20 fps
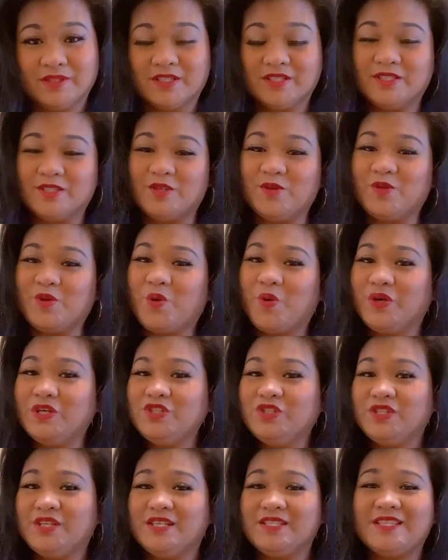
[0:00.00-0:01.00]
So the
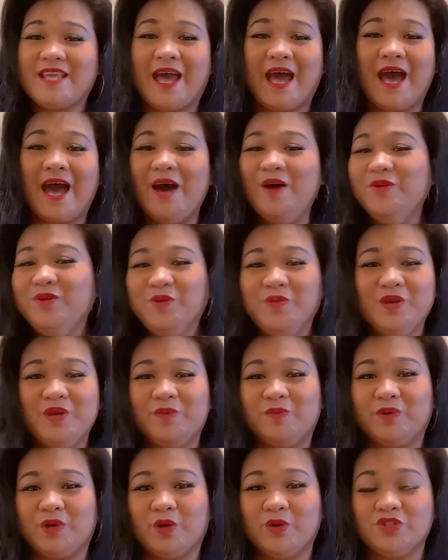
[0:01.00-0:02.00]
question is, how do we
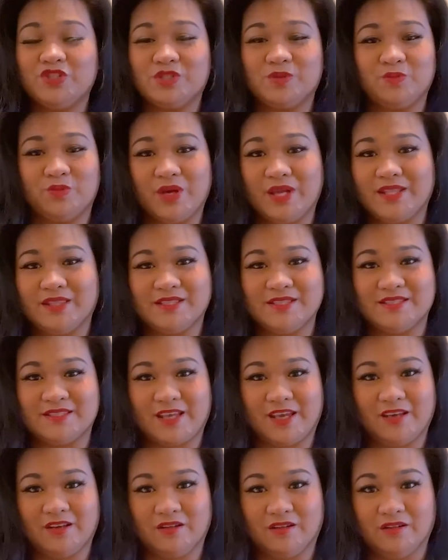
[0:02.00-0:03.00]
approach and break this
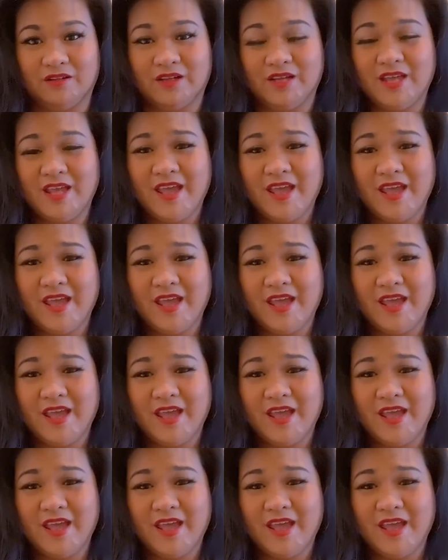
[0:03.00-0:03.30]
cycle?